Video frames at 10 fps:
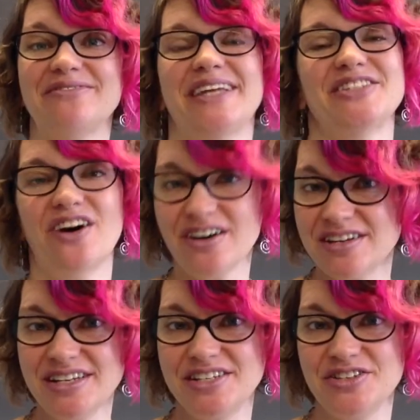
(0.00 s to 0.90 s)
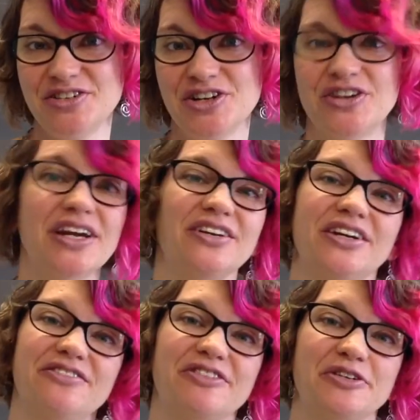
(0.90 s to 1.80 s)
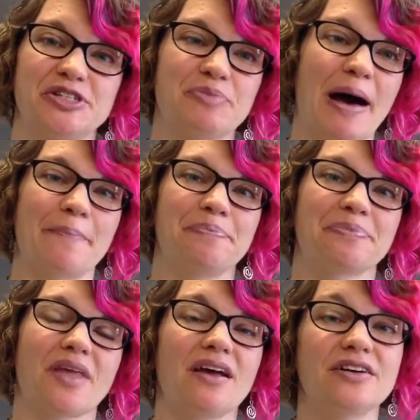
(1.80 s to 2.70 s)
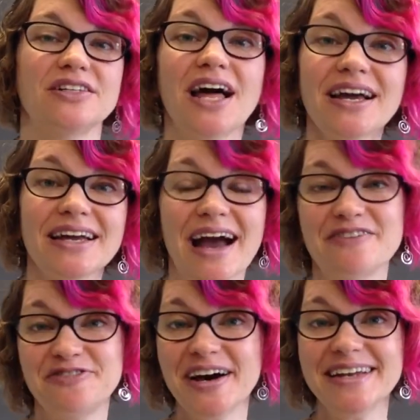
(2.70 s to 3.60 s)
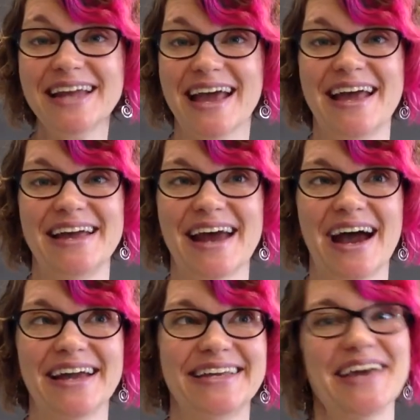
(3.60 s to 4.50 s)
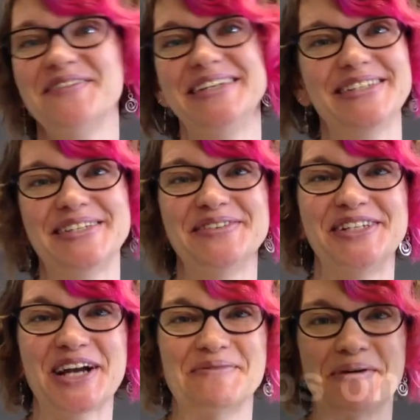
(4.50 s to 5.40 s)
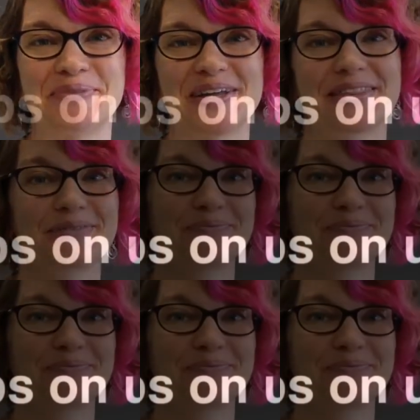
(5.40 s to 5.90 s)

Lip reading: That's all you need to do to create your influence map. Good luck, have fun, and I can't wait to see what you come up with.